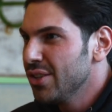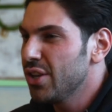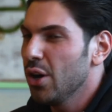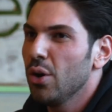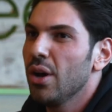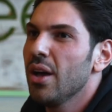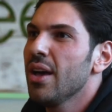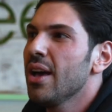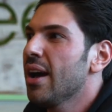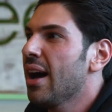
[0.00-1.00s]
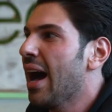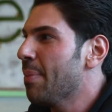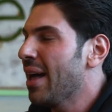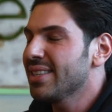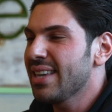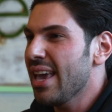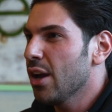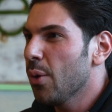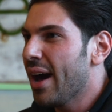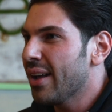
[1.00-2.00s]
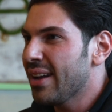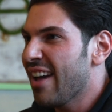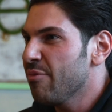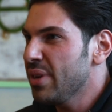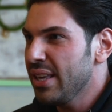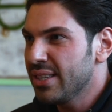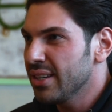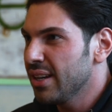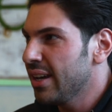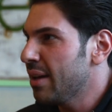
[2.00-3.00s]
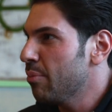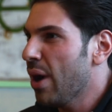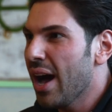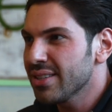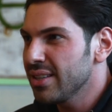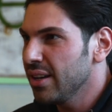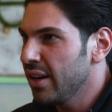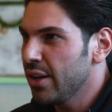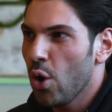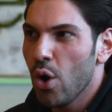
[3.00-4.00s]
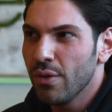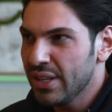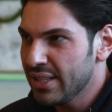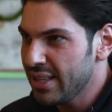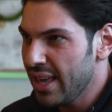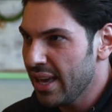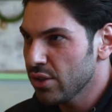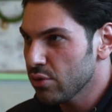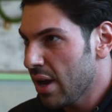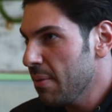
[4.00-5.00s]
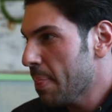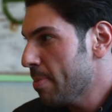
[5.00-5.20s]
So I'm not saying go out and have pizza and pasta and all these things, right?